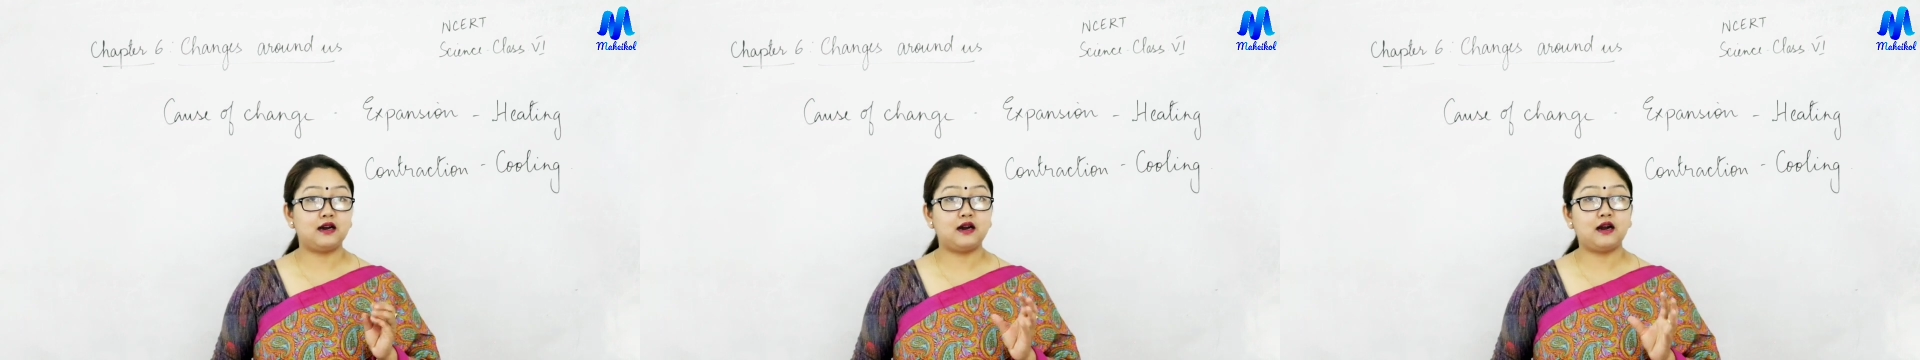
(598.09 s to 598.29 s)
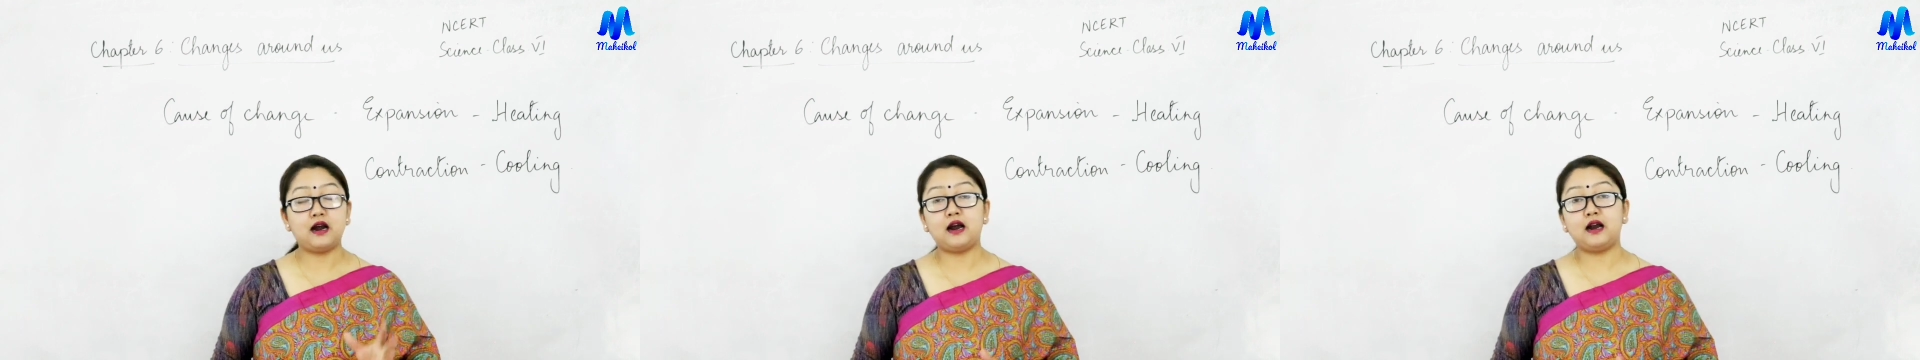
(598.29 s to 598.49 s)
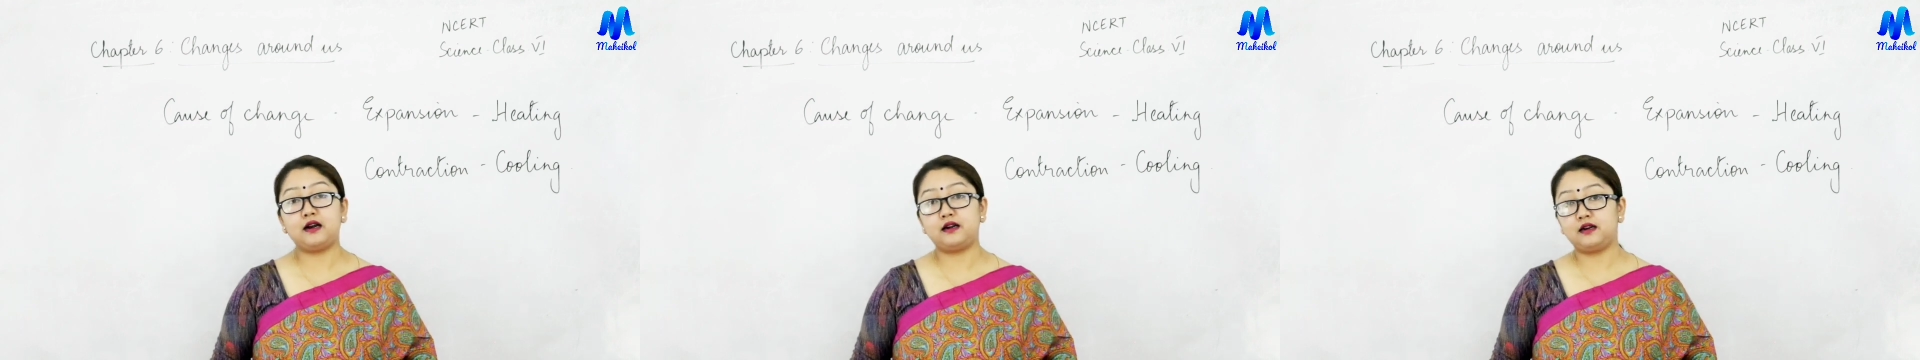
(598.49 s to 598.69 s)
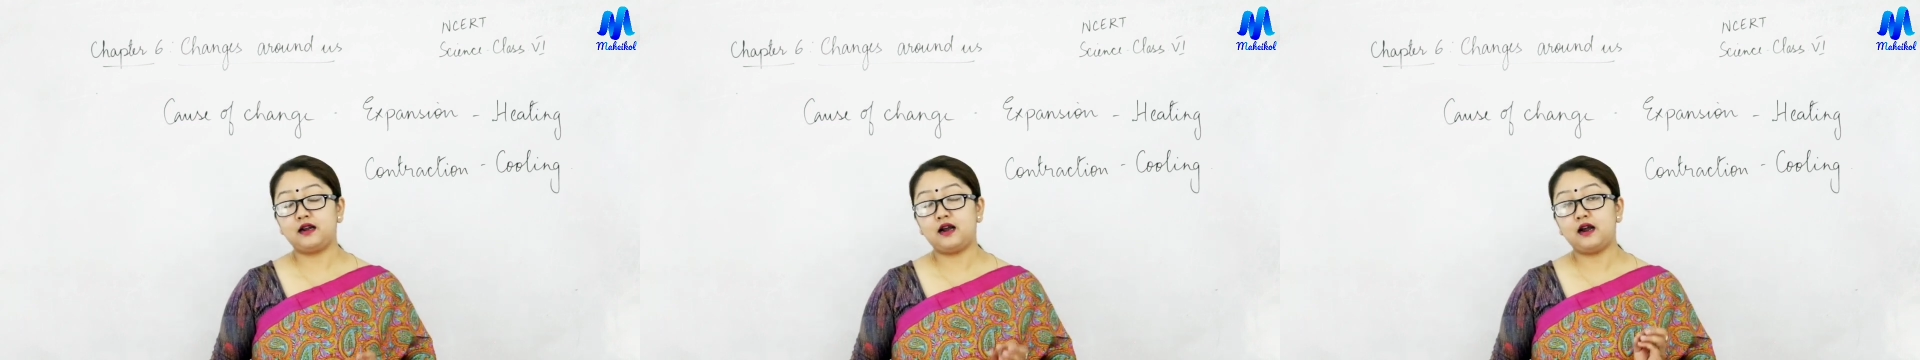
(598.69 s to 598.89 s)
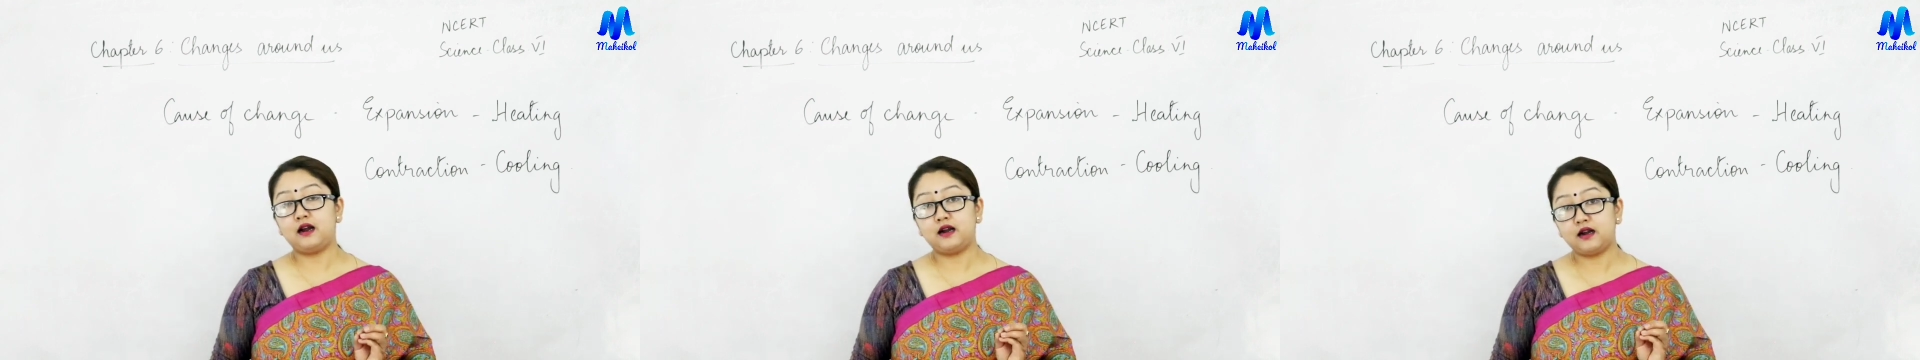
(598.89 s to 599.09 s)
hard
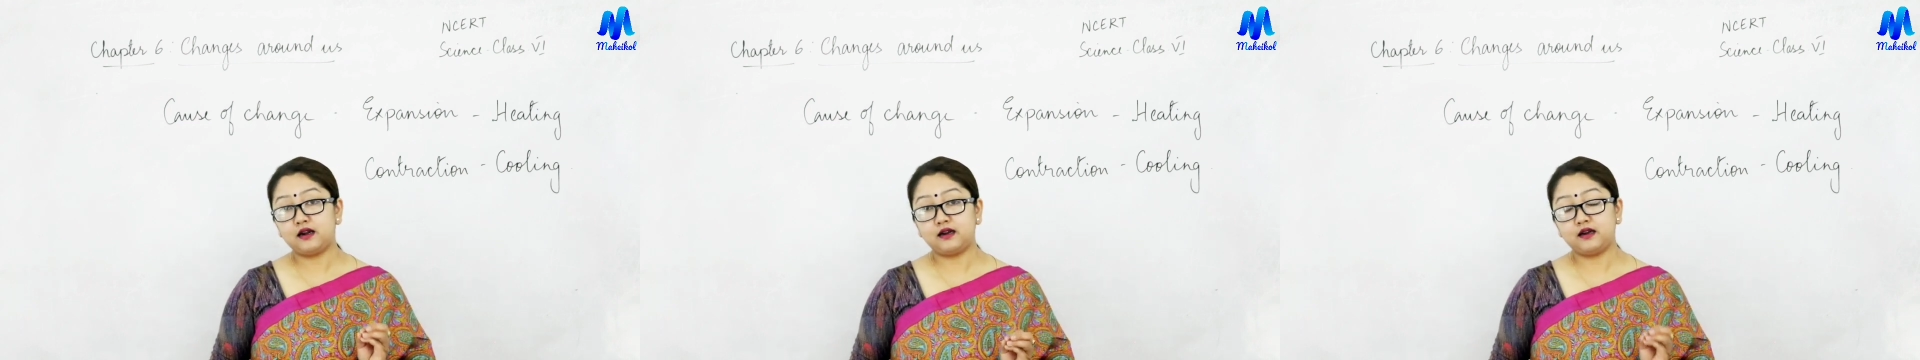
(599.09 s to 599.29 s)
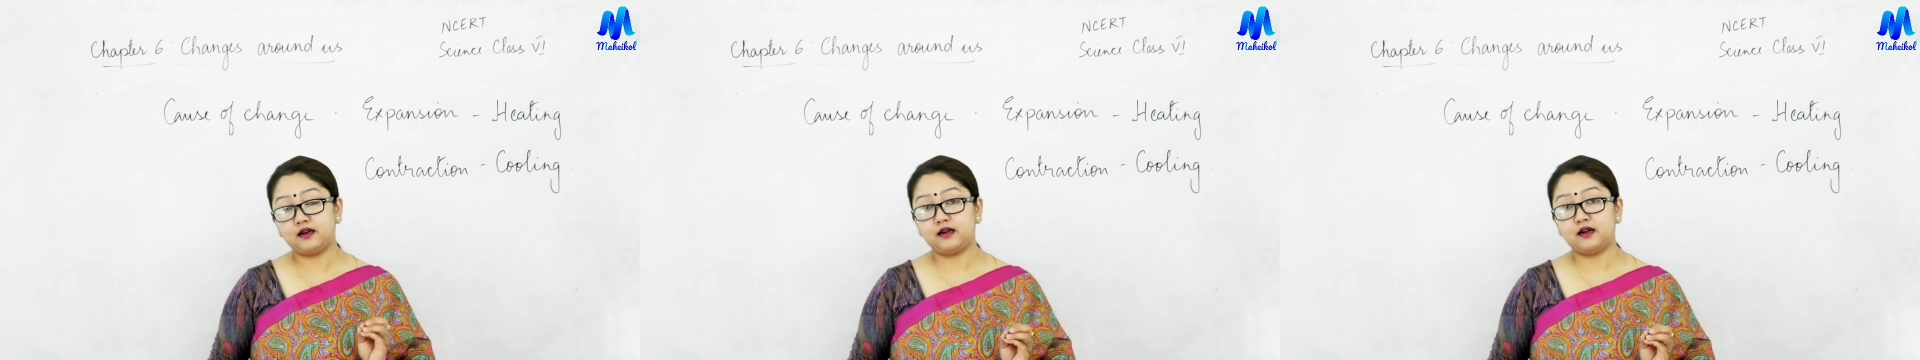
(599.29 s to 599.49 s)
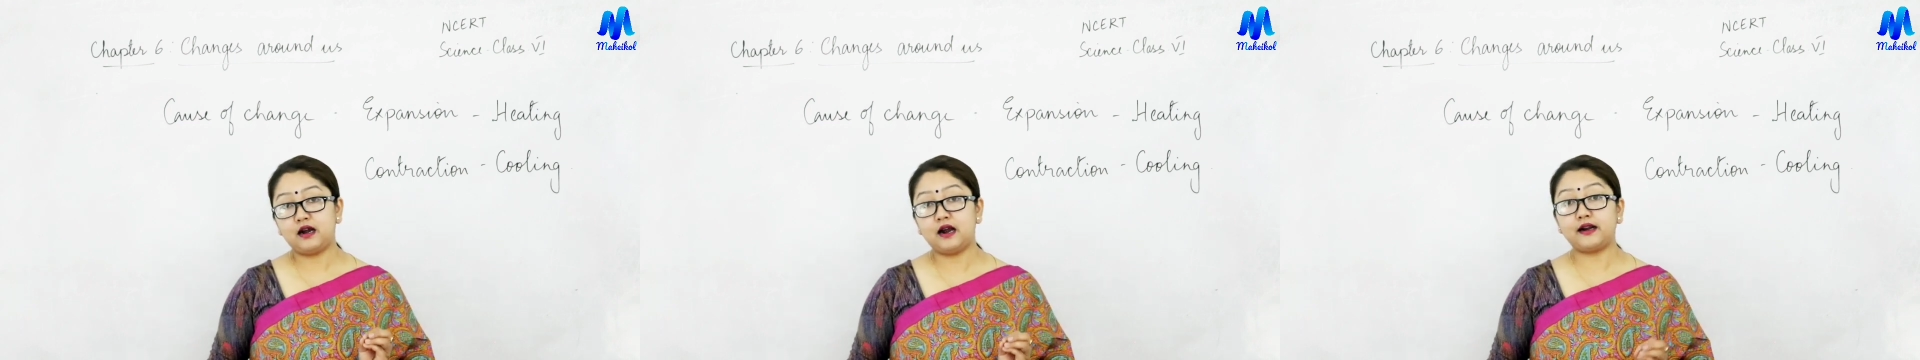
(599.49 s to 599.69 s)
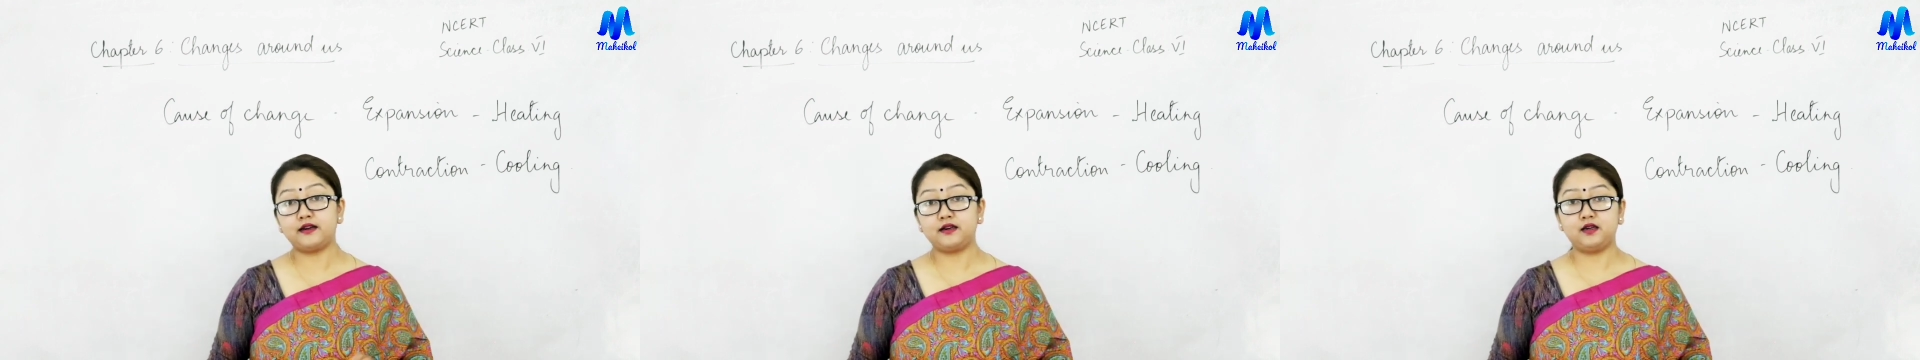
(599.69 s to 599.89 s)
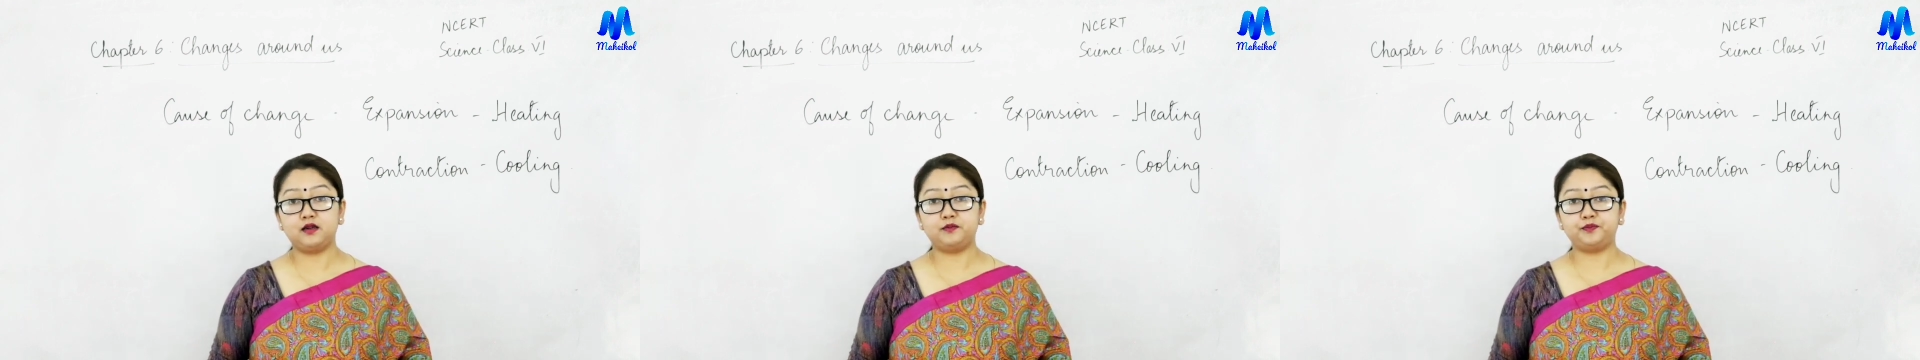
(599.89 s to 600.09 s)
uh,
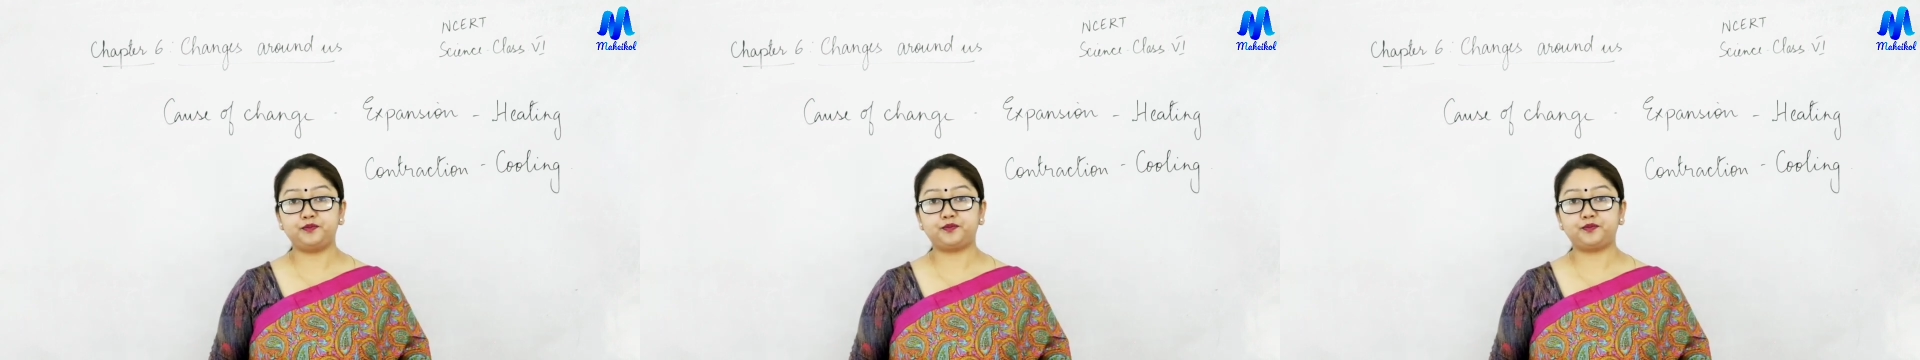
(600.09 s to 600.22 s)
hardened up